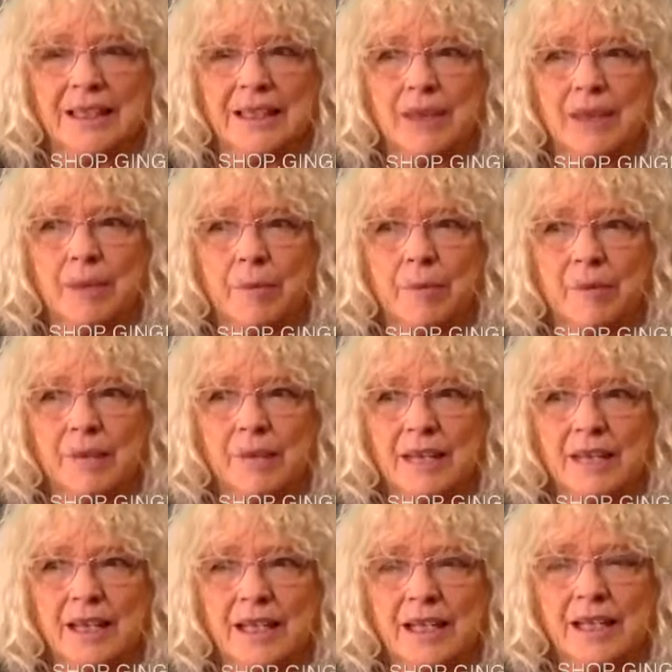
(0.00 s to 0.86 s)
up is
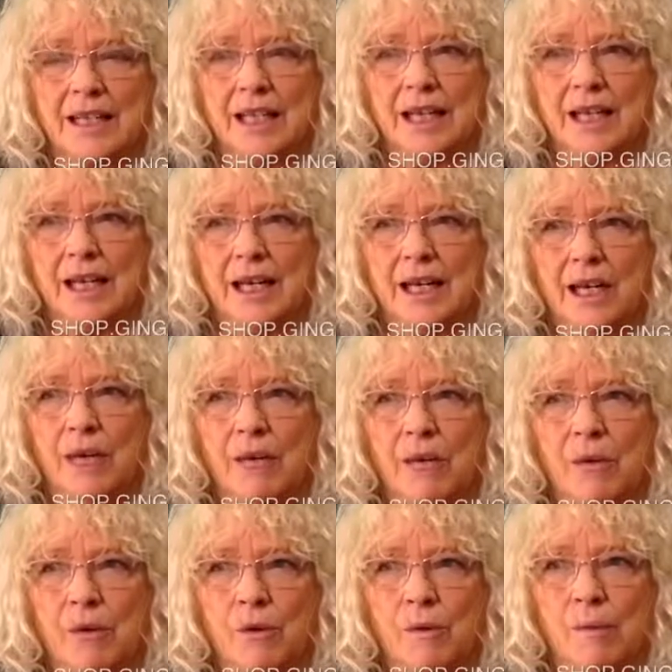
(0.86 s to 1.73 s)
that
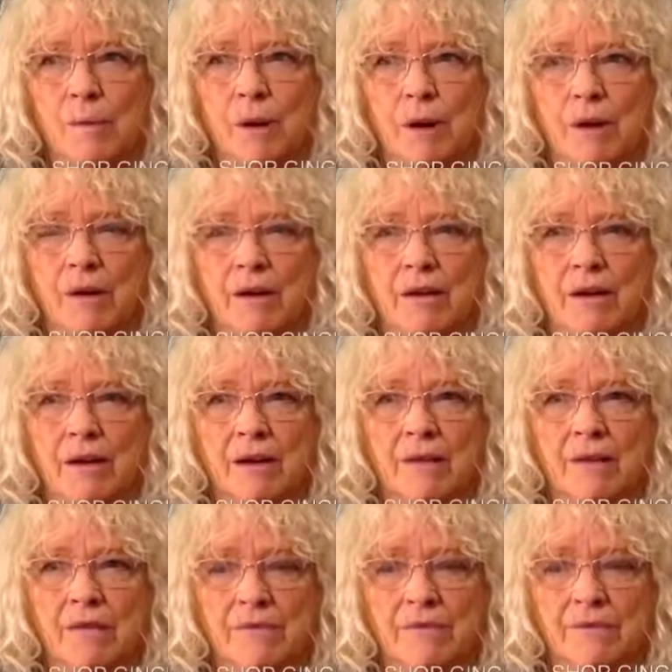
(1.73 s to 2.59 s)
we're all part
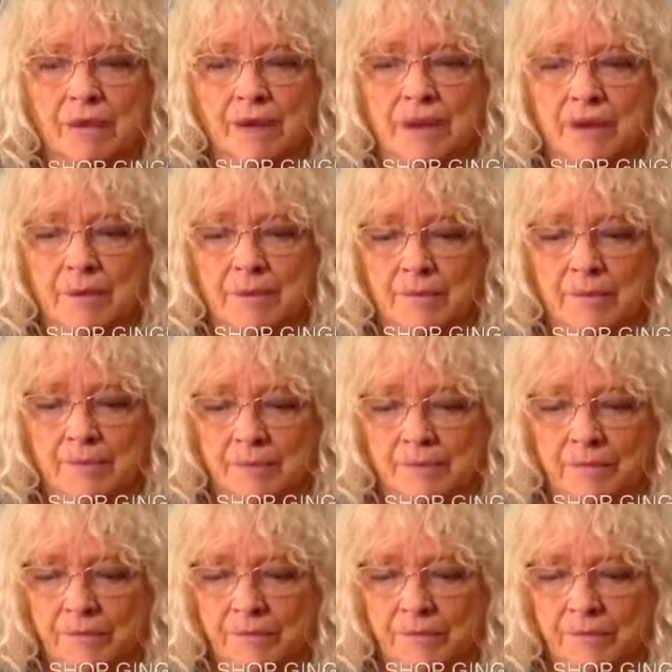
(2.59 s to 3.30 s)
of um,